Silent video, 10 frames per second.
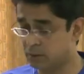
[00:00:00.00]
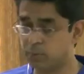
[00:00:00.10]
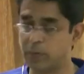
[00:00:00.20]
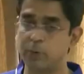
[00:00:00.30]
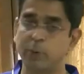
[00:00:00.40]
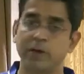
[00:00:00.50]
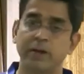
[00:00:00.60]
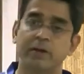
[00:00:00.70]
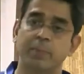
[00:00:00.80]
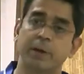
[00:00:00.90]

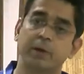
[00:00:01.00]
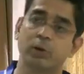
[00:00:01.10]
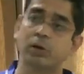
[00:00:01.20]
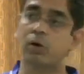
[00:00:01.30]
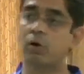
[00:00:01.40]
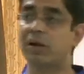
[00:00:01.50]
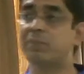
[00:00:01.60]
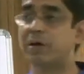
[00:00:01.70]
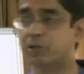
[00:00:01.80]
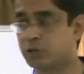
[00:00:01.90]
intraperitoneal
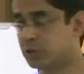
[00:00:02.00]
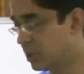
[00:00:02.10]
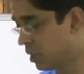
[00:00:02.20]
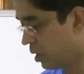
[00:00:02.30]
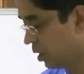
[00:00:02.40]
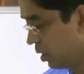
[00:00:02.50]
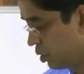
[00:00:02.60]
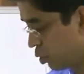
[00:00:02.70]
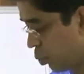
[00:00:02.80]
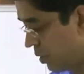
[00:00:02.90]
onlay mesh.
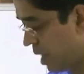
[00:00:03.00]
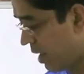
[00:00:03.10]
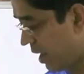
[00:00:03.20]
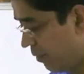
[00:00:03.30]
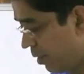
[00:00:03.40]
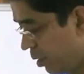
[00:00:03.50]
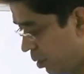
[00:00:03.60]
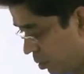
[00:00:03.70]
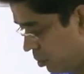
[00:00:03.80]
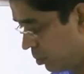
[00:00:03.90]
So with that, I
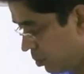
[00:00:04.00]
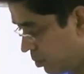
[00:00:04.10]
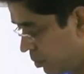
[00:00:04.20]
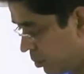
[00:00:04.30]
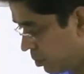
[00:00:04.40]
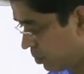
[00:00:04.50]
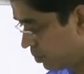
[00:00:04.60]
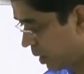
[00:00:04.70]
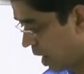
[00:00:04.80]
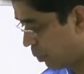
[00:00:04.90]

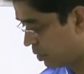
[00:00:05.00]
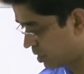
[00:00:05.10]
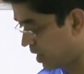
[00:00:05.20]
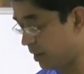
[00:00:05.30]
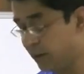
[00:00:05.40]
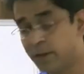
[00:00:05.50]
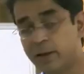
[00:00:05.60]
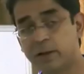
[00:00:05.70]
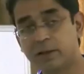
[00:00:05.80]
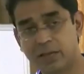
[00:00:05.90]
will say,
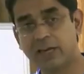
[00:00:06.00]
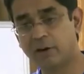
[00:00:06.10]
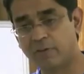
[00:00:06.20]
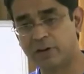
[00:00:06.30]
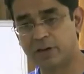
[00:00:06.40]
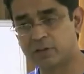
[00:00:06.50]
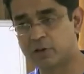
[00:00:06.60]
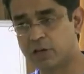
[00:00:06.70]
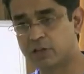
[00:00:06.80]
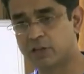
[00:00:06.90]
think of
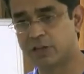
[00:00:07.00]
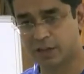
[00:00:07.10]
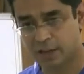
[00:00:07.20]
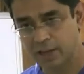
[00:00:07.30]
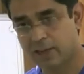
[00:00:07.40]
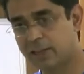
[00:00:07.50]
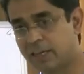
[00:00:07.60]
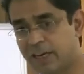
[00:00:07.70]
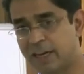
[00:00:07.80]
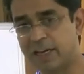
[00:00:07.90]
reconstruction,
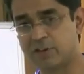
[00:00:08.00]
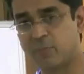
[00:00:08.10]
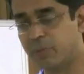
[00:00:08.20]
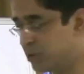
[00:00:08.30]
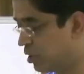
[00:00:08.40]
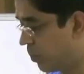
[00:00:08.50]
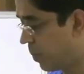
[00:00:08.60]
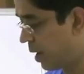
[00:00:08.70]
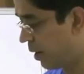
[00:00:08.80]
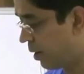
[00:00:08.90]
think less of bridging
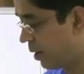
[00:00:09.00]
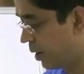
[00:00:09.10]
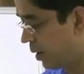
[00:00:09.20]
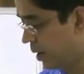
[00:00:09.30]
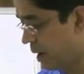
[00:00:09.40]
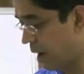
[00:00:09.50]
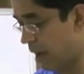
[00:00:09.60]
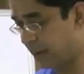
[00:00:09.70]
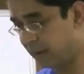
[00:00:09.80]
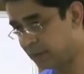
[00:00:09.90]
repair,
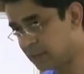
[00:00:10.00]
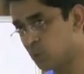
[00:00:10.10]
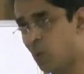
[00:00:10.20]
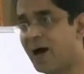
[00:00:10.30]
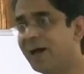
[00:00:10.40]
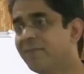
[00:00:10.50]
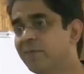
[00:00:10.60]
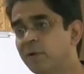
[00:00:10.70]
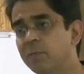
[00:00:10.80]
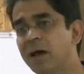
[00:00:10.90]
and this is why
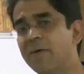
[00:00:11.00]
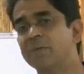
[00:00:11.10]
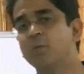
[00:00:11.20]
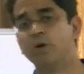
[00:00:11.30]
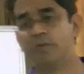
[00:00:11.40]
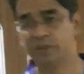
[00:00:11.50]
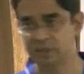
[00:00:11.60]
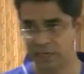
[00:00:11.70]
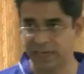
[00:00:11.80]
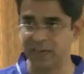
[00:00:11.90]
we will be having more of
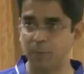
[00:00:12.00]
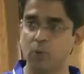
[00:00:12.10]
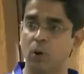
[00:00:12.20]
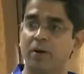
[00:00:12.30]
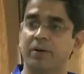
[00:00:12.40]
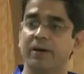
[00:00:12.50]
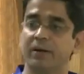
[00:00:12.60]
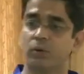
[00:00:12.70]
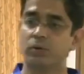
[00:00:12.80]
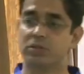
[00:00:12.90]
these AWR
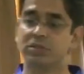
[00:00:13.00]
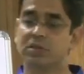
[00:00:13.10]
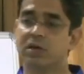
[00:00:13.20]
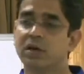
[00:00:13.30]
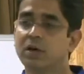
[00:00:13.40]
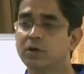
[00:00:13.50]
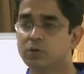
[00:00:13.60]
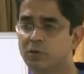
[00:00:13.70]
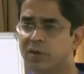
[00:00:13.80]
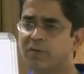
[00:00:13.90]
training courses,
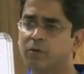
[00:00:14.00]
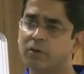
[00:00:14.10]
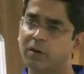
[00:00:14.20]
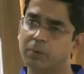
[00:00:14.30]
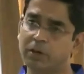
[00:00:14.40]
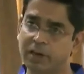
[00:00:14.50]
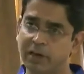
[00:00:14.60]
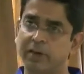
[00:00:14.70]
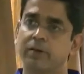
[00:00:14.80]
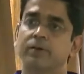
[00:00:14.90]
so that we could
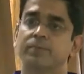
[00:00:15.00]
communicate